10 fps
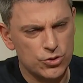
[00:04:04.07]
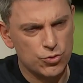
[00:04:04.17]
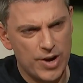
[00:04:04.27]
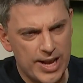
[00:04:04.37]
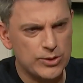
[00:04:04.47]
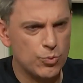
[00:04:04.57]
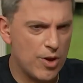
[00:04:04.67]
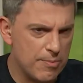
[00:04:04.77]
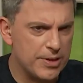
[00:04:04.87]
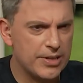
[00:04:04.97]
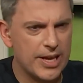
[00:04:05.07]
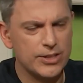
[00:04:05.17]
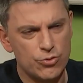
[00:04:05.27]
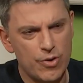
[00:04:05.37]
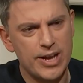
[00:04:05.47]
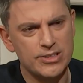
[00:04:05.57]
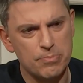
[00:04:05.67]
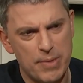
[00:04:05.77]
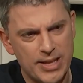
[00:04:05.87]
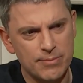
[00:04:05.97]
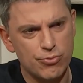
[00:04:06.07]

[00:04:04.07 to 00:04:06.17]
trans women and trans men